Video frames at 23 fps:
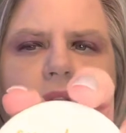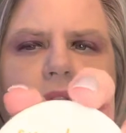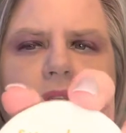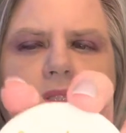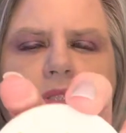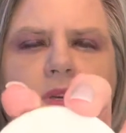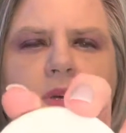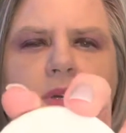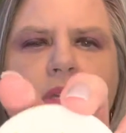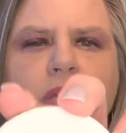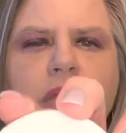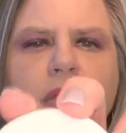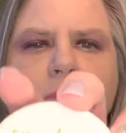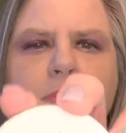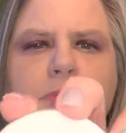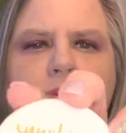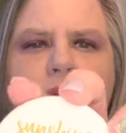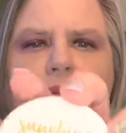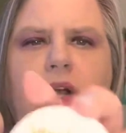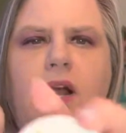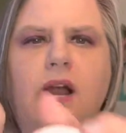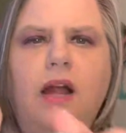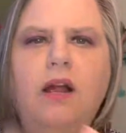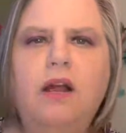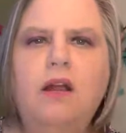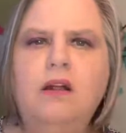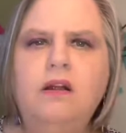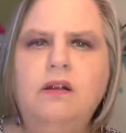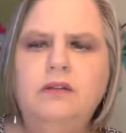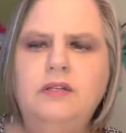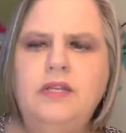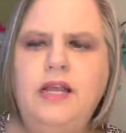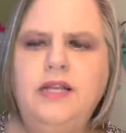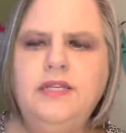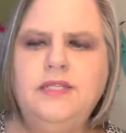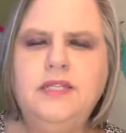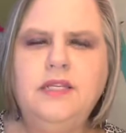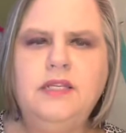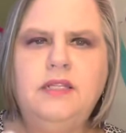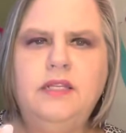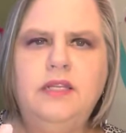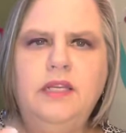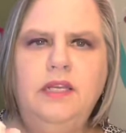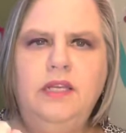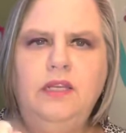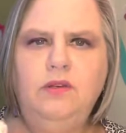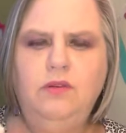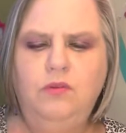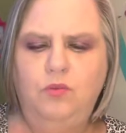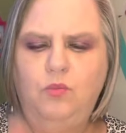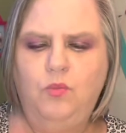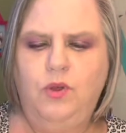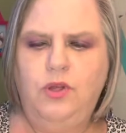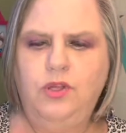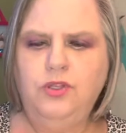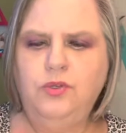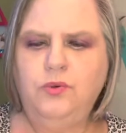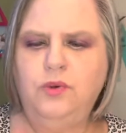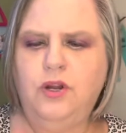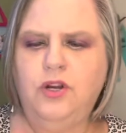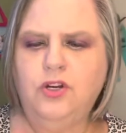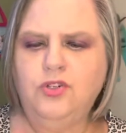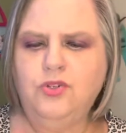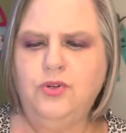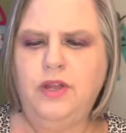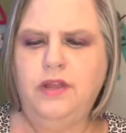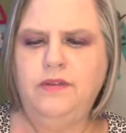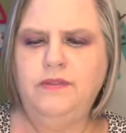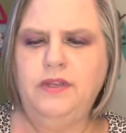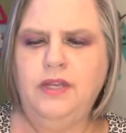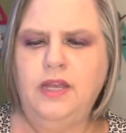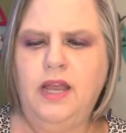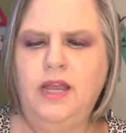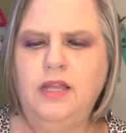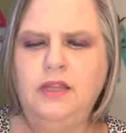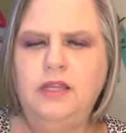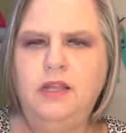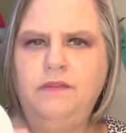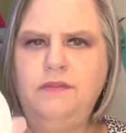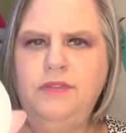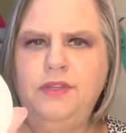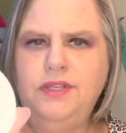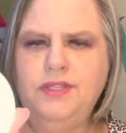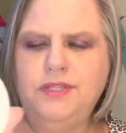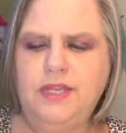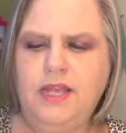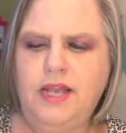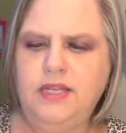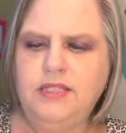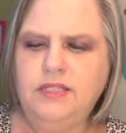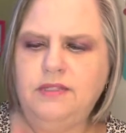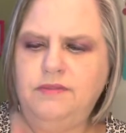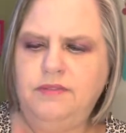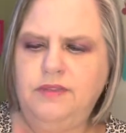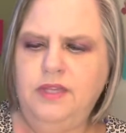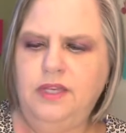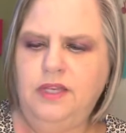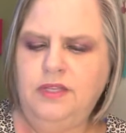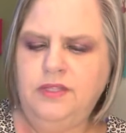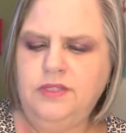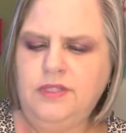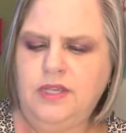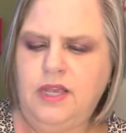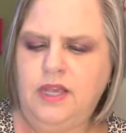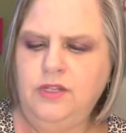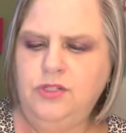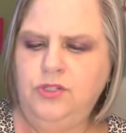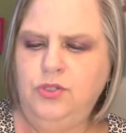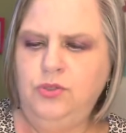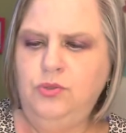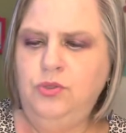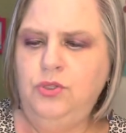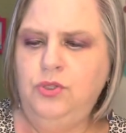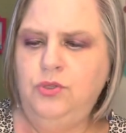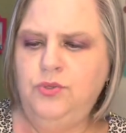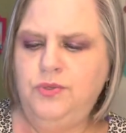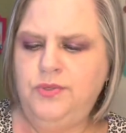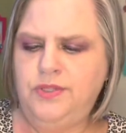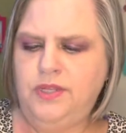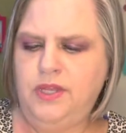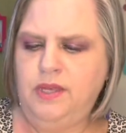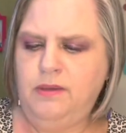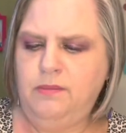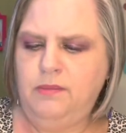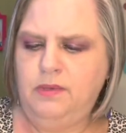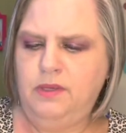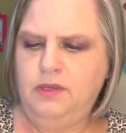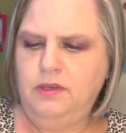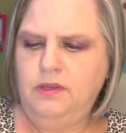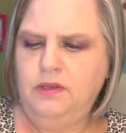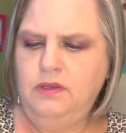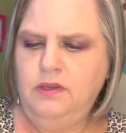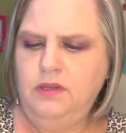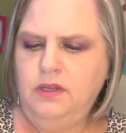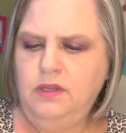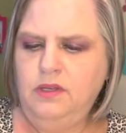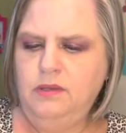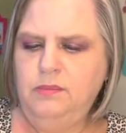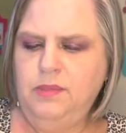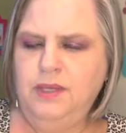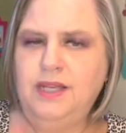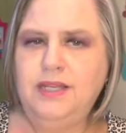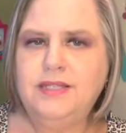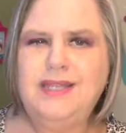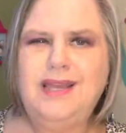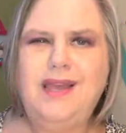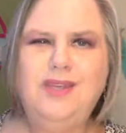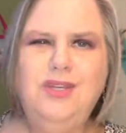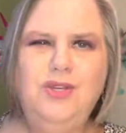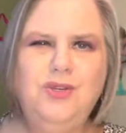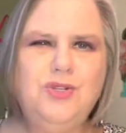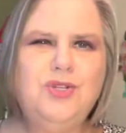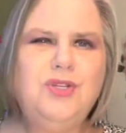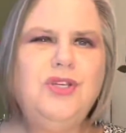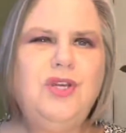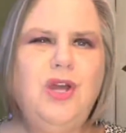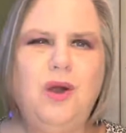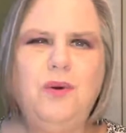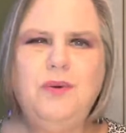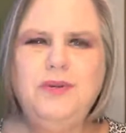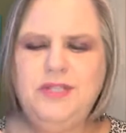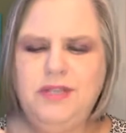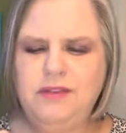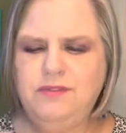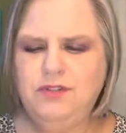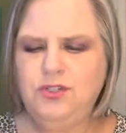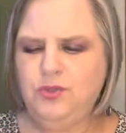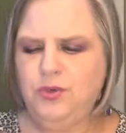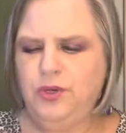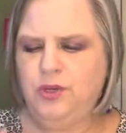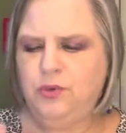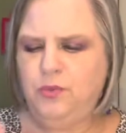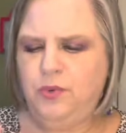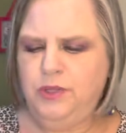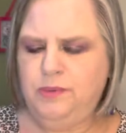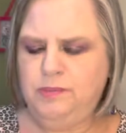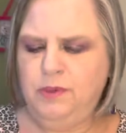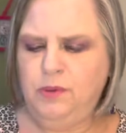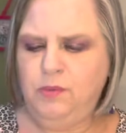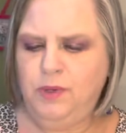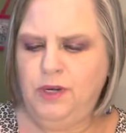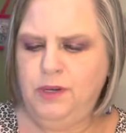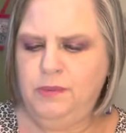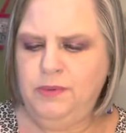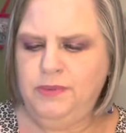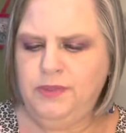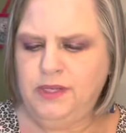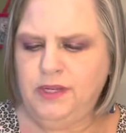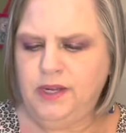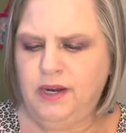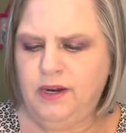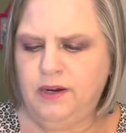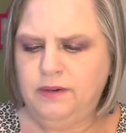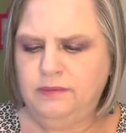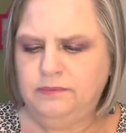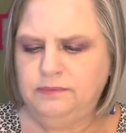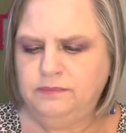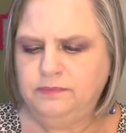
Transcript: So it keeps your car nice and clean while you are driving. I love these kinds of things. I do use them because I usually always have a drink with me when I'm in the car.